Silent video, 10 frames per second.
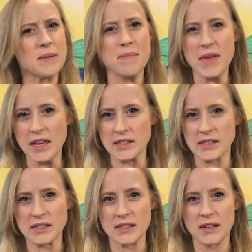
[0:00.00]

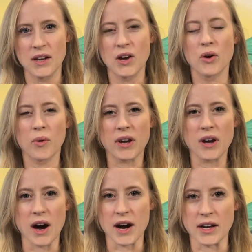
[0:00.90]
miss what
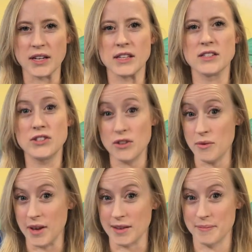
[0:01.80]
God is
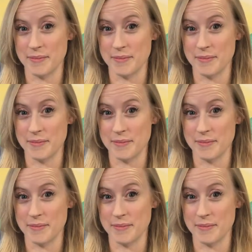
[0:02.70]
doing.